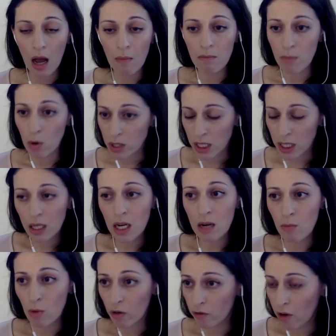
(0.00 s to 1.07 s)
motility,
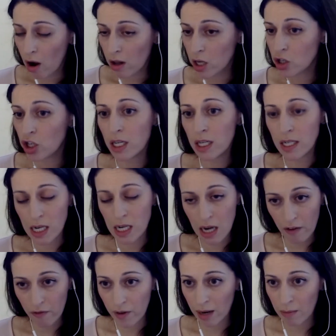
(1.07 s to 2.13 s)
morphology,
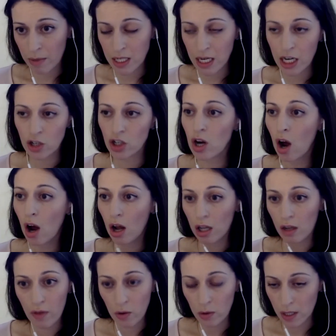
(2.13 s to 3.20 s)
DNA fragmentation. All
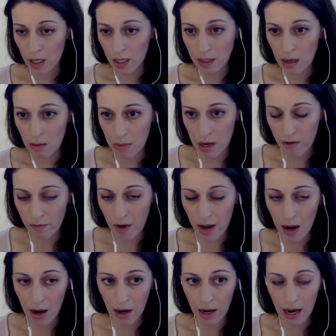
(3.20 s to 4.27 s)
of those things can be
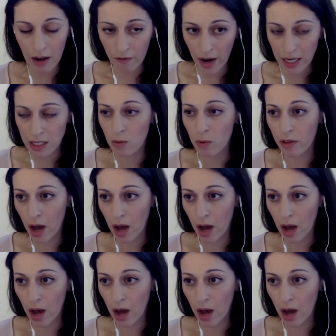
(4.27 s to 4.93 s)
affected with